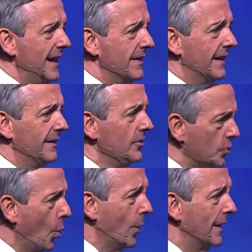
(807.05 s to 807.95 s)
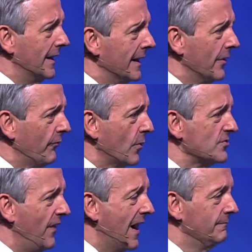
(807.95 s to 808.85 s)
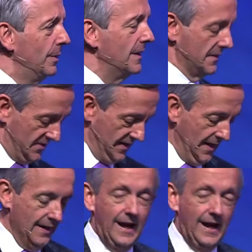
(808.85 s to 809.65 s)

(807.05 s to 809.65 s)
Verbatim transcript: In the Torah, in the first five books.